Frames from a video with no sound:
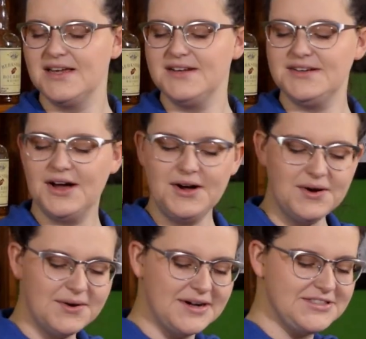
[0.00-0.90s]

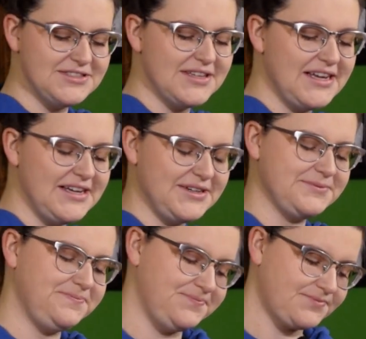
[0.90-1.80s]
No, it's just like,
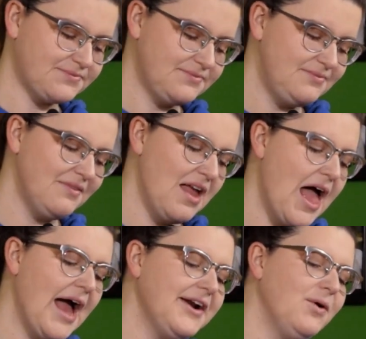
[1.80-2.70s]

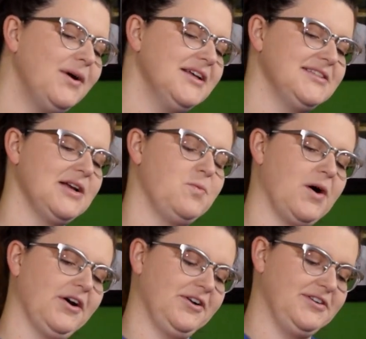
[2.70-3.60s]
I don't want to say watered